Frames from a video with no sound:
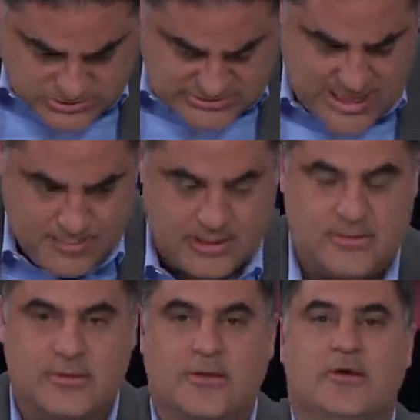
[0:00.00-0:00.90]
damn it.
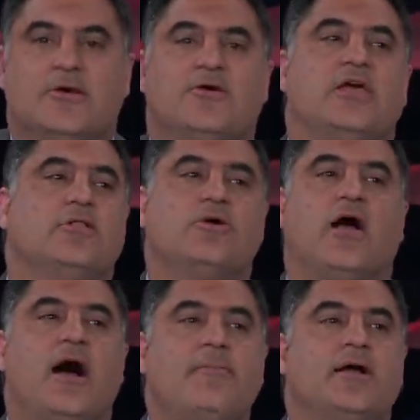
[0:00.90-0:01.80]
Okay, look,
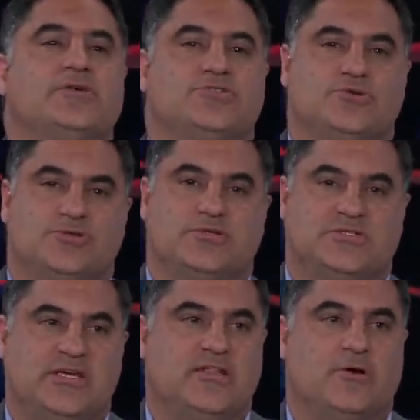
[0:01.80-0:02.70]
I'm not a
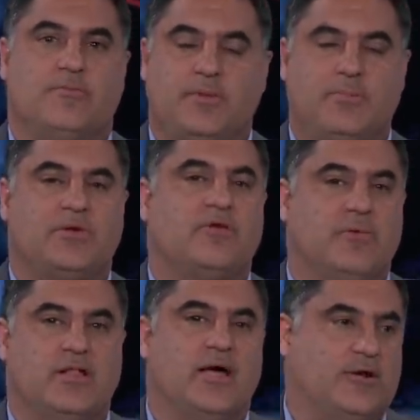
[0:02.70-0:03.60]
socialist either, and people give me
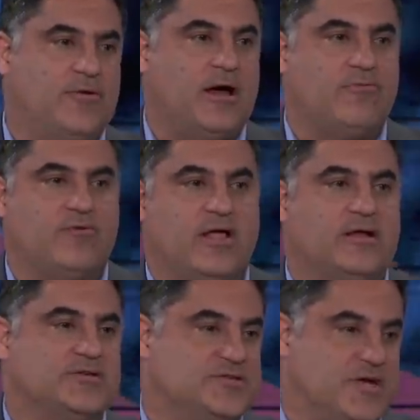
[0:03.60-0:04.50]
a lot of crap for
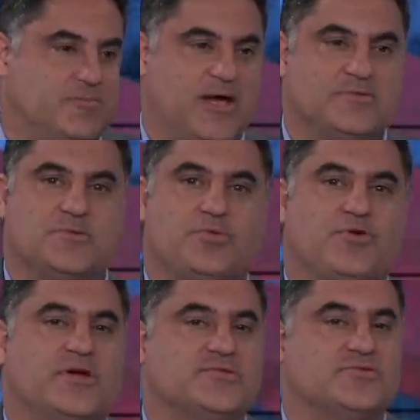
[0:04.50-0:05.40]
that. Sometimes in
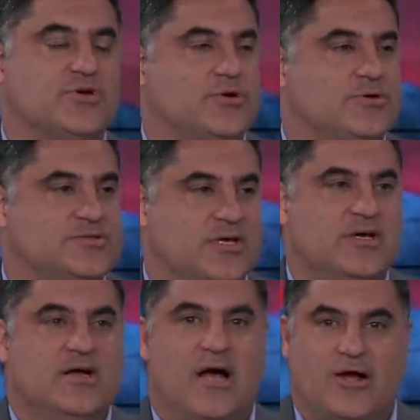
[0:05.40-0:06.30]
progressive circles,
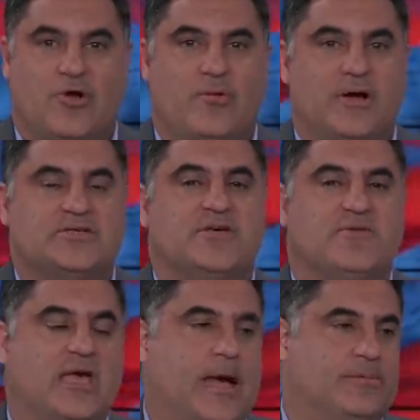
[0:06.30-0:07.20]
I call myself
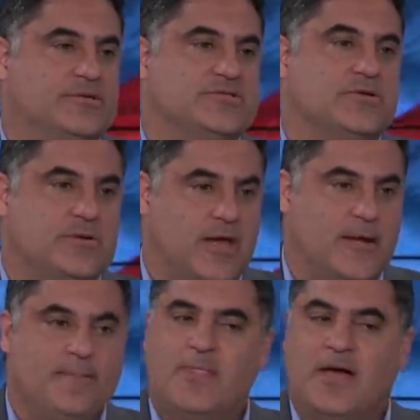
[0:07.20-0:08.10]
a capitalist, okay?